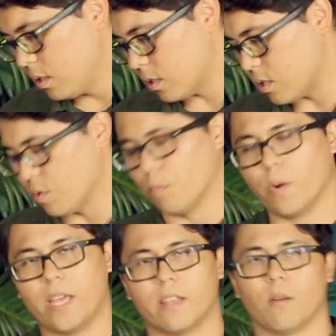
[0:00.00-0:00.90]
This is the
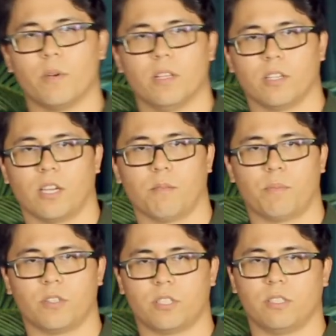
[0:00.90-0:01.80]
way that we look at a
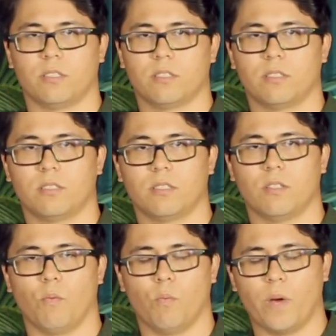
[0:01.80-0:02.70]
person.
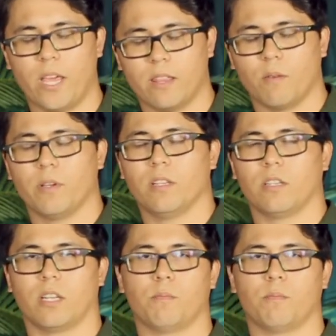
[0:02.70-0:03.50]
The way that we look